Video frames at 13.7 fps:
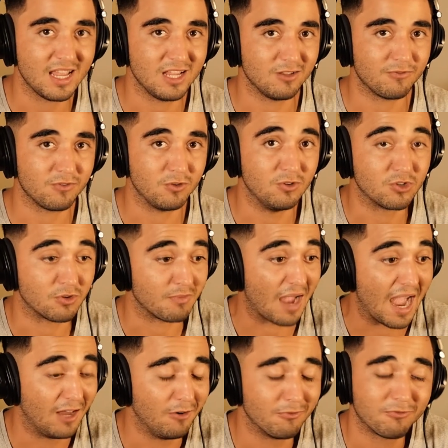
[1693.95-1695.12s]
in the future?
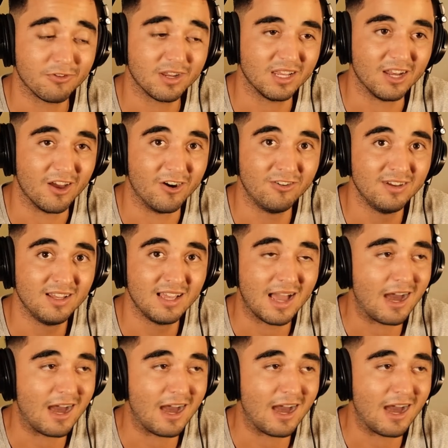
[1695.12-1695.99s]
I don't freaking know.